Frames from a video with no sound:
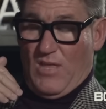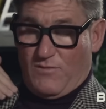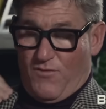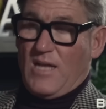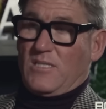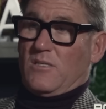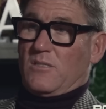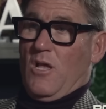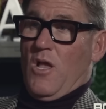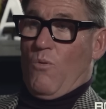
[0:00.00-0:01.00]
these
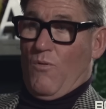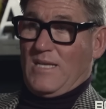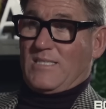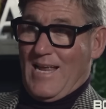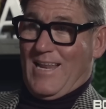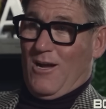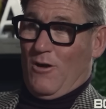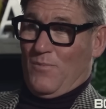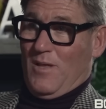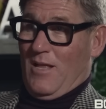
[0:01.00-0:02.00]
fighters, what they say they
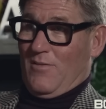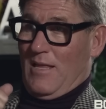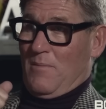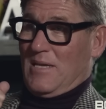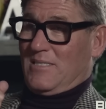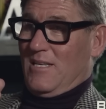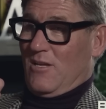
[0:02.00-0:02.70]
are, they're the best in